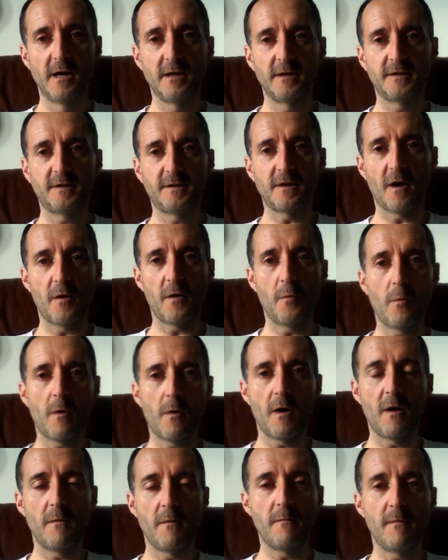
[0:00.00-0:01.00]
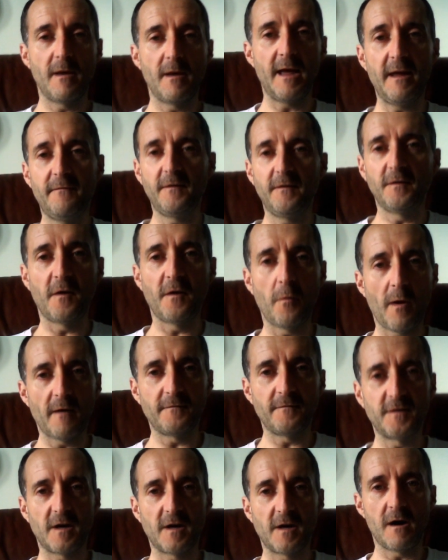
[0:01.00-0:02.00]
So if you do
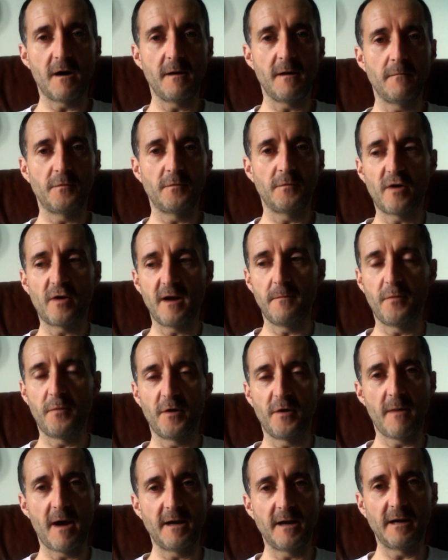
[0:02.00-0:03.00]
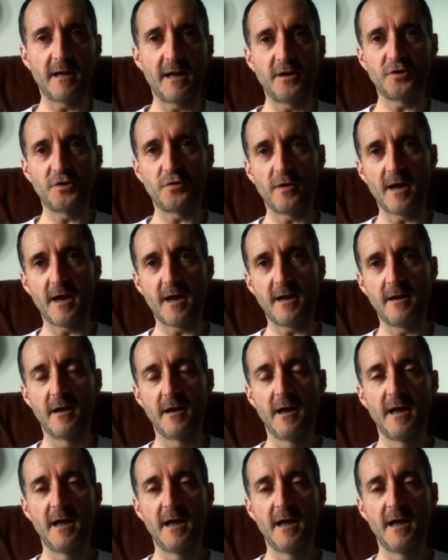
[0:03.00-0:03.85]
have time, try and put a manual entry in.